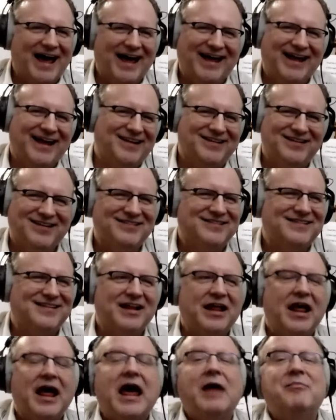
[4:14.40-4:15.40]
Because
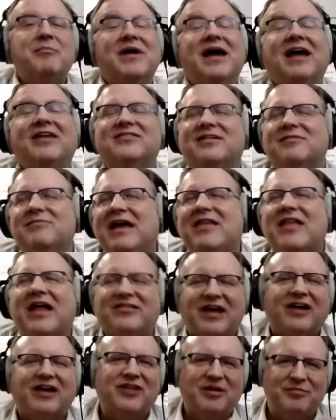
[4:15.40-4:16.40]
uh, because to me that's
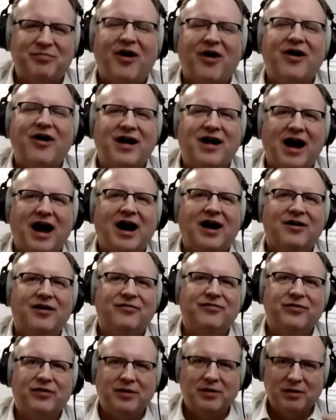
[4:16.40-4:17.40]
actually part
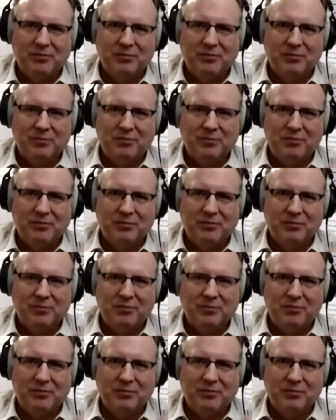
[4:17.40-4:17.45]
of